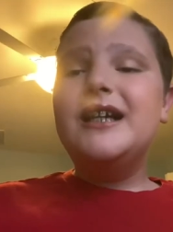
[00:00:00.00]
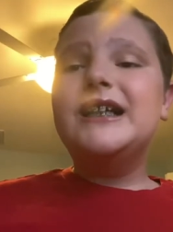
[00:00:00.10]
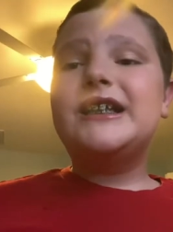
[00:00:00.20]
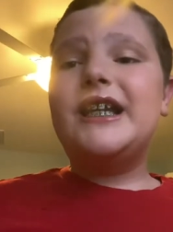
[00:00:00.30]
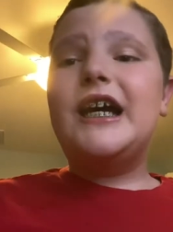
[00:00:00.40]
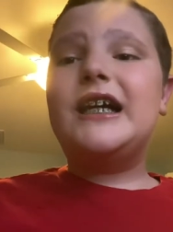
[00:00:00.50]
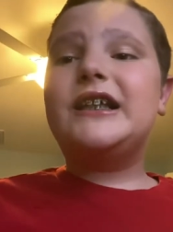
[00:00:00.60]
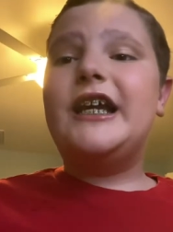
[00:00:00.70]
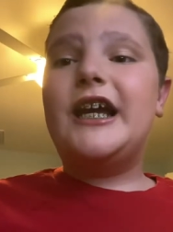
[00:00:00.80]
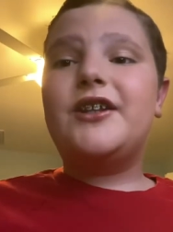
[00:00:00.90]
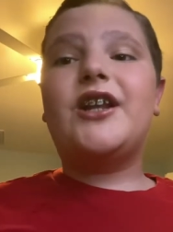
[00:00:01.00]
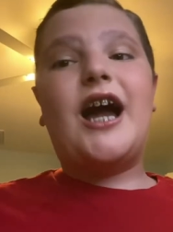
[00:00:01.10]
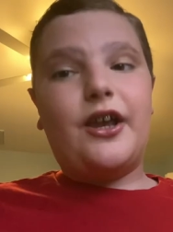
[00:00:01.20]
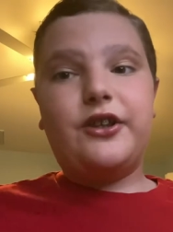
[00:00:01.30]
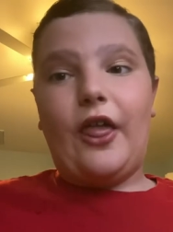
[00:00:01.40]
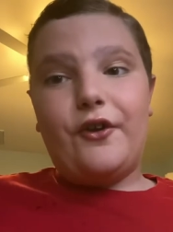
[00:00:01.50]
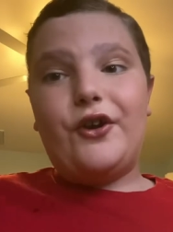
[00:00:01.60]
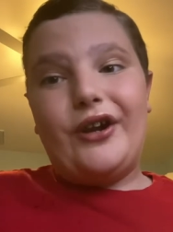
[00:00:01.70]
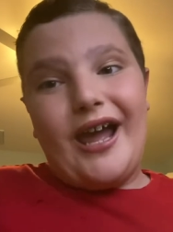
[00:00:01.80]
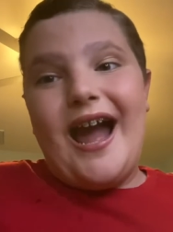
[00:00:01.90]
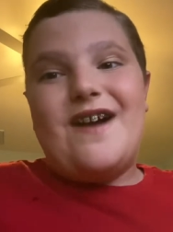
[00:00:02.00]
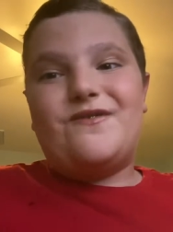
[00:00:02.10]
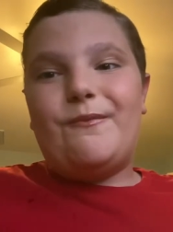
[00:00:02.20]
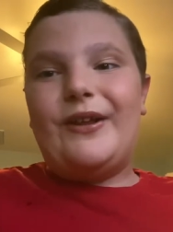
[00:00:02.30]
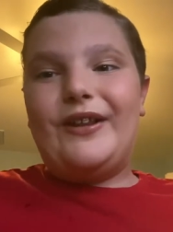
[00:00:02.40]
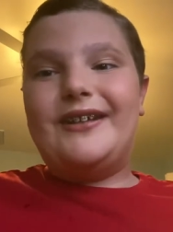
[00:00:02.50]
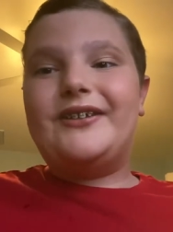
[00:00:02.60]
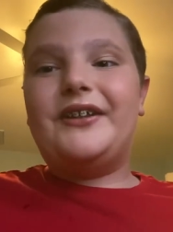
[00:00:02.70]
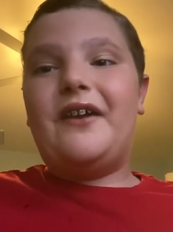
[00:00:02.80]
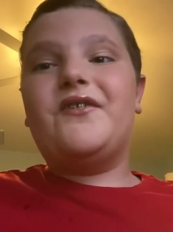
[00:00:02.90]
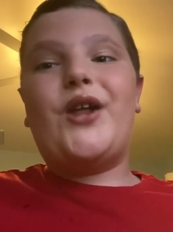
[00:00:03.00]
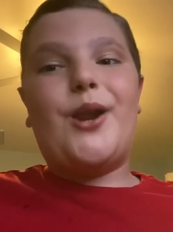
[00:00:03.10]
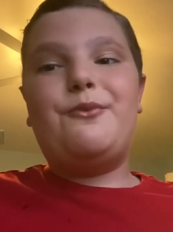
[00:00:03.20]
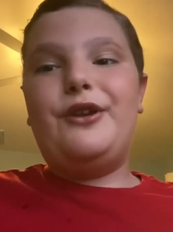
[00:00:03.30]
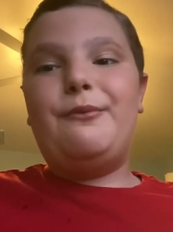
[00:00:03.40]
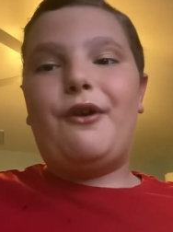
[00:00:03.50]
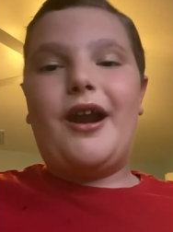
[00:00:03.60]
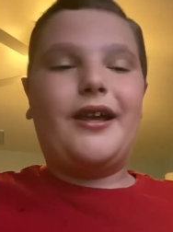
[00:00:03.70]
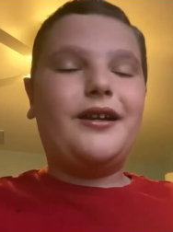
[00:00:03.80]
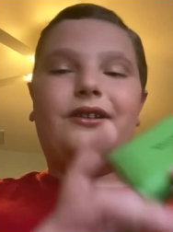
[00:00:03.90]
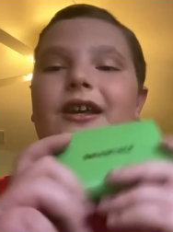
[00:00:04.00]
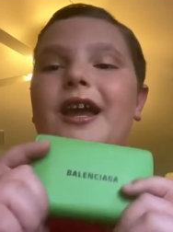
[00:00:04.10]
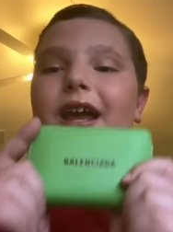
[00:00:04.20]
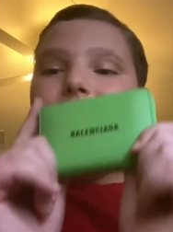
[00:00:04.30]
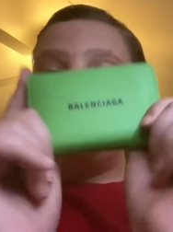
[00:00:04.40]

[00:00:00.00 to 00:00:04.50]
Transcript: The next and last leather good I have on my list because I have a lot of beauty products. It's this